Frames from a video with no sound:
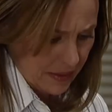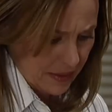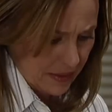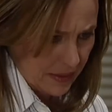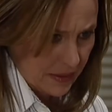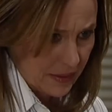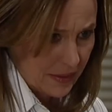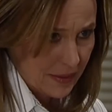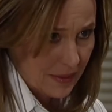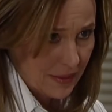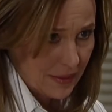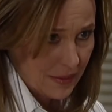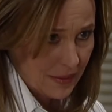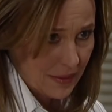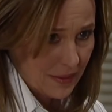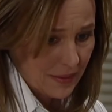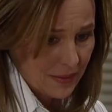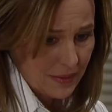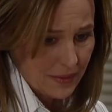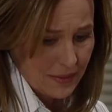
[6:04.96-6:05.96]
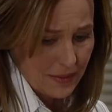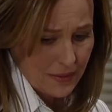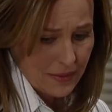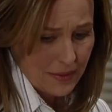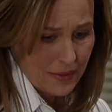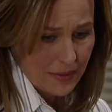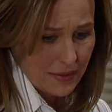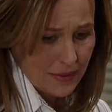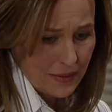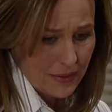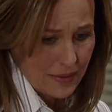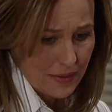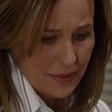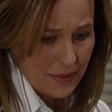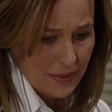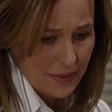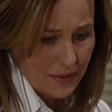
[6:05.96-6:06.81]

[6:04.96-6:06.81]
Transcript: [no speech]